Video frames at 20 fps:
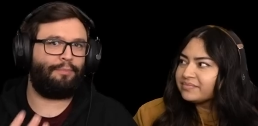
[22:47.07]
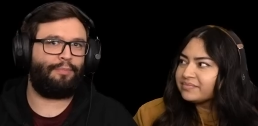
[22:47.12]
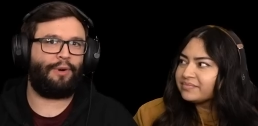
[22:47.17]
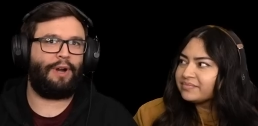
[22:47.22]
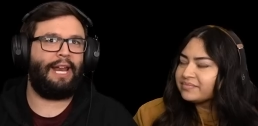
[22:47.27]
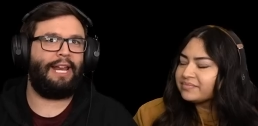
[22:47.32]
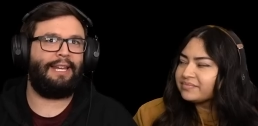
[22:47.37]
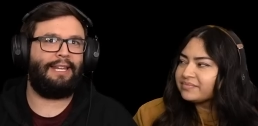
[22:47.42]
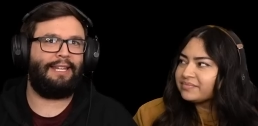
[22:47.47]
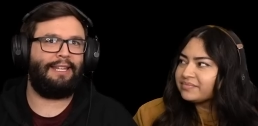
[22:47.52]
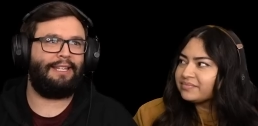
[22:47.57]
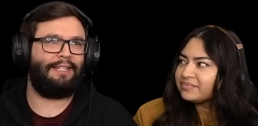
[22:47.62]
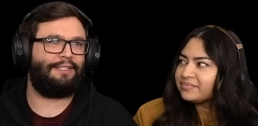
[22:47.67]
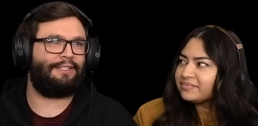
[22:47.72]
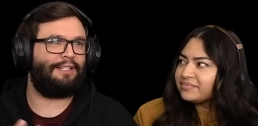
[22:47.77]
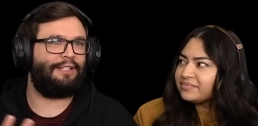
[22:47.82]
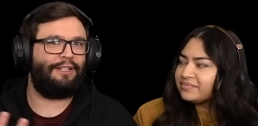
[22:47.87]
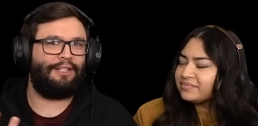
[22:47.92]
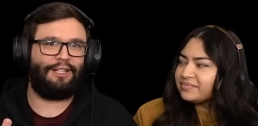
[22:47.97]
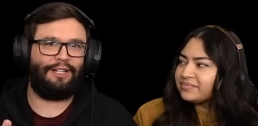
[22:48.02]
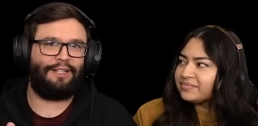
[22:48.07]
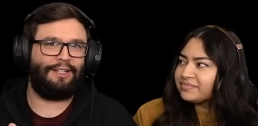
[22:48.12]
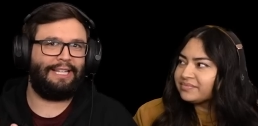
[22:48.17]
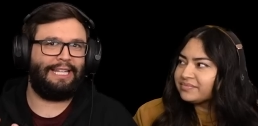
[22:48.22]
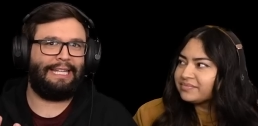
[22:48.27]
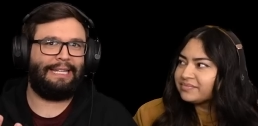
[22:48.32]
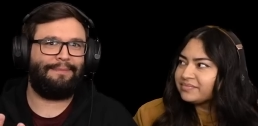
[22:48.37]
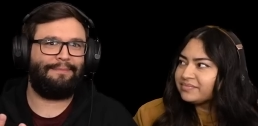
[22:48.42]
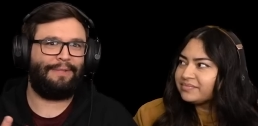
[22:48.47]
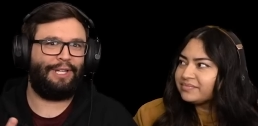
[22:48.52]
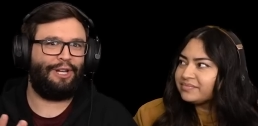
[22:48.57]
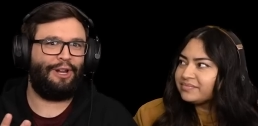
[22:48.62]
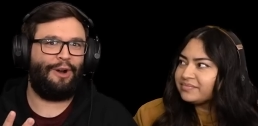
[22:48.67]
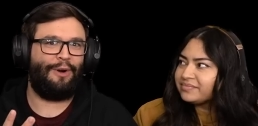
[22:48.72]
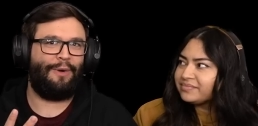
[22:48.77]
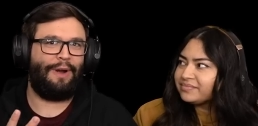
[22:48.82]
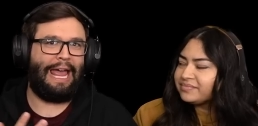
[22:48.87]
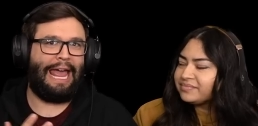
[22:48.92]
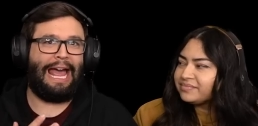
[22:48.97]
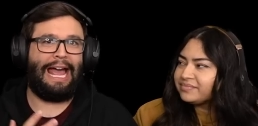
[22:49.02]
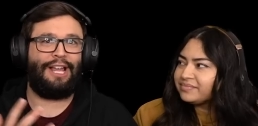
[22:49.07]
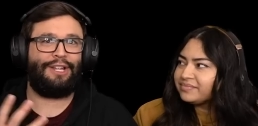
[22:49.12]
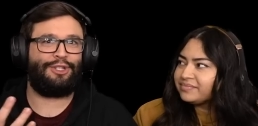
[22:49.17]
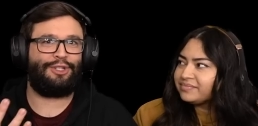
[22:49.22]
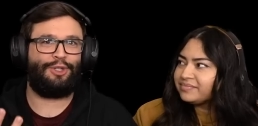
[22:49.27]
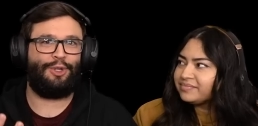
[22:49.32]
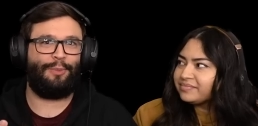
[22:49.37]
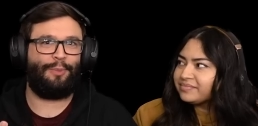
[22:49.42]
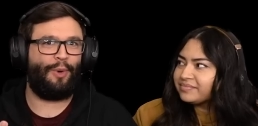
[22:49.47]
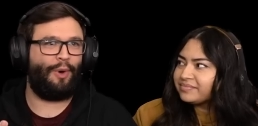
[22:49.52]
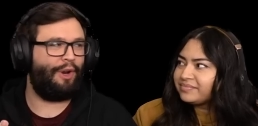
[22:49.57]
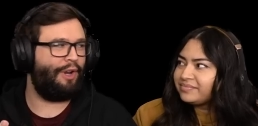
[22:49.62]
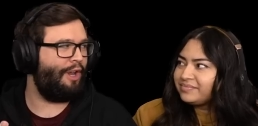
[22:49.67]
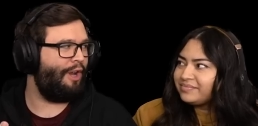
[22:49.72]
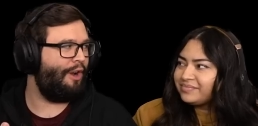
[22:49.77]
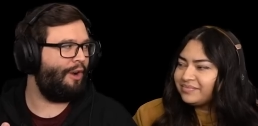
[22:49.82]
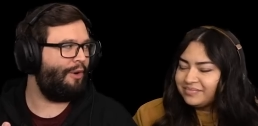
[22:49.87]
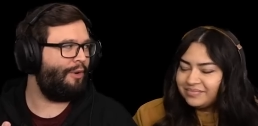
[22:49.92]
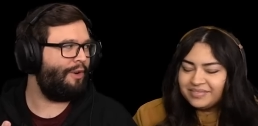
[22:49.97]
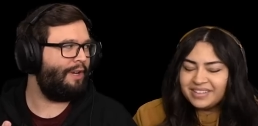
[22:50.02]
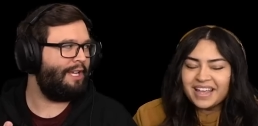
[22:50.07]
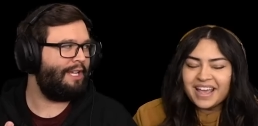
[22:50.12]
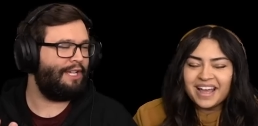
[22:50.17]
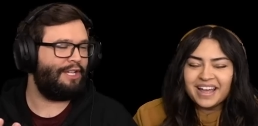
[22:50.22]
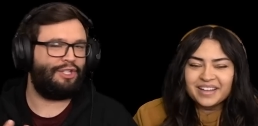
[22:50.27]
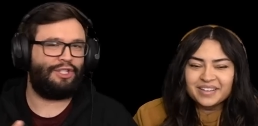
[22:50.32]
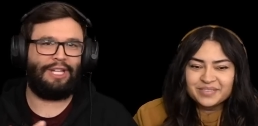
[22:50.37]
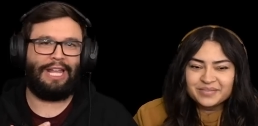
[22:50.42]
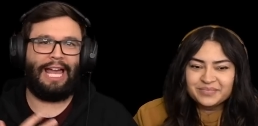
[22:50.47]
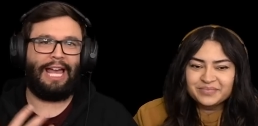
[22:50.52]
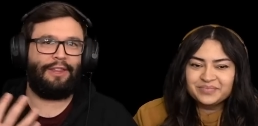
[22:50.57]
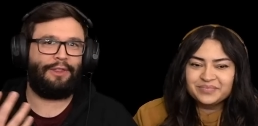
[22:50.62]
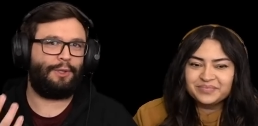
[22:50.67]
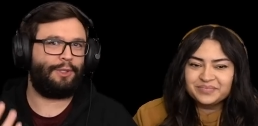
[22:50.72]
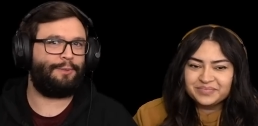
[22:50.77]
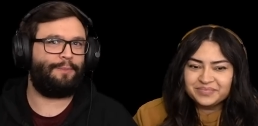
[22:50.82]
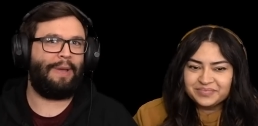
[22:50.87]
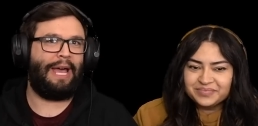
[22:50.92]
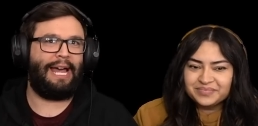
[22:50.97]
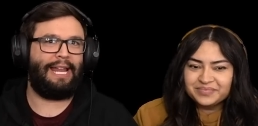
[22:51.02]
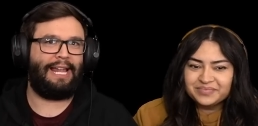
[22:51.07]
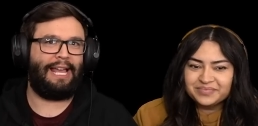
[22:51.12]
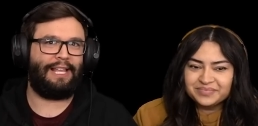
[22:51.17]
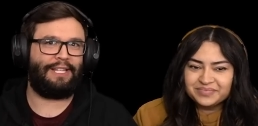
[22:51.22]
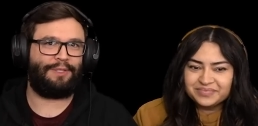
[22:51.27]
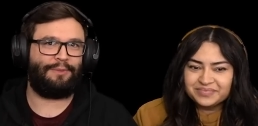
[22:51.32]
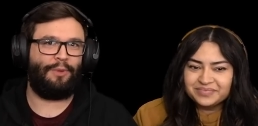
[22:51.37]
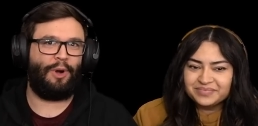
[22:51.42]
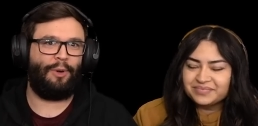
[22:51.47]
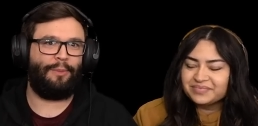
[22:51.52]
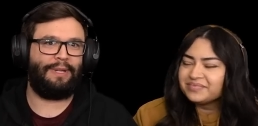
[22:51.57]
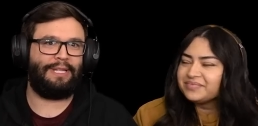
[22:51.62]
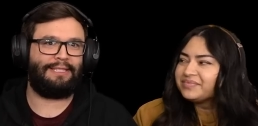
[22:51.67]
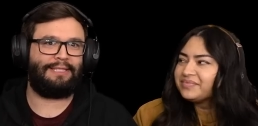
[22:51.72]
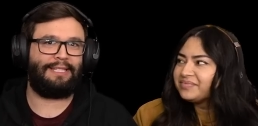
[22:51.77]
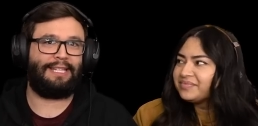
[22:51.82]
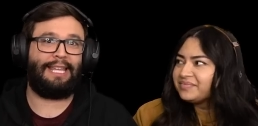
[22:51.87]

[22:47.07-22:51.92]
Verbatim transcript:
Speaker 1: Brandy is clearly, you know, Ash 2.0. Yeah. She had those badass moments.